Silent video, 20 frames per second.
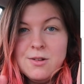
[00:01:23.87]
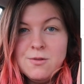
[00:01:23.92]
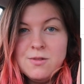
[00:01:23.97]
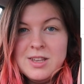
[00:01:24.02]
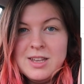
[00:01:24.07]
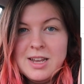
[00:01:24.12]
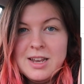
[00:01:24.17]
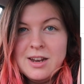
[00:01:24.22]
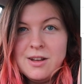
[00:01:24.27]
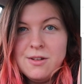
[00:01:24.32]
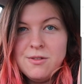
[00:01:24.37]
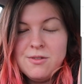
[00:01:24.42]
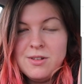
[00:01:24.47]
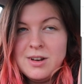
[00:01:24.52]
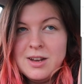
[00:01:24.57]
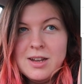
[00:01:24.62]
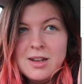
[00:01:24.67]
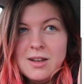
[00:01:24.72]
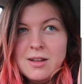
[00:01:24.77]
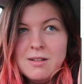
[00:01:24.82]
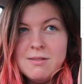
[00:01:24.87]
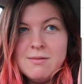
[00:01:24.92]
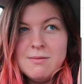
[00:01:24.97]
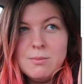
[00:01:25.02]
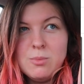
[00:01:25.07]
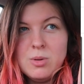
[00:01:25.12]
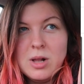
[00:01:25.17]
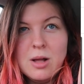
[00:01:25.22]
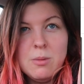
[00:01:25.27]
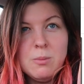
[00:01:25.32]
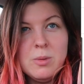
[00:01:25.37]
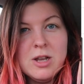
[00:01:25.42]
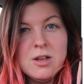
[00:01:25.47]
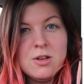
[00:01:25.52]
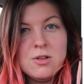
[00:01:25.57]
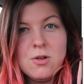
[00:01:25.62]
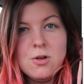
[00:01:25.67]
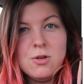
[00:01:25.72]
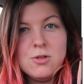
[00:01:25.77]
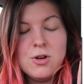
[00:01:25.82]
of dairy-free
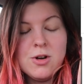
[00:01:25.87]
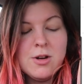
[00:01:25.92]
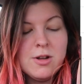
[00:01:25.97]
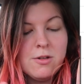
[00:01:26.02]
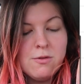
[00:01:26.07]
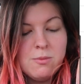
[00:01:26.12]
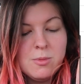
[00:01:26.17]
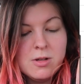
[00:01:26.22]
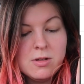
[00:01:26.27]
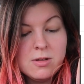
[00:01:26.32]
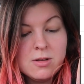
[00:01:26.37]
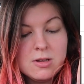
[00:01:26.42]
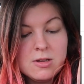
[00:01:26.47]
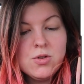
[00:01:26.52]
plant-based alternative milk,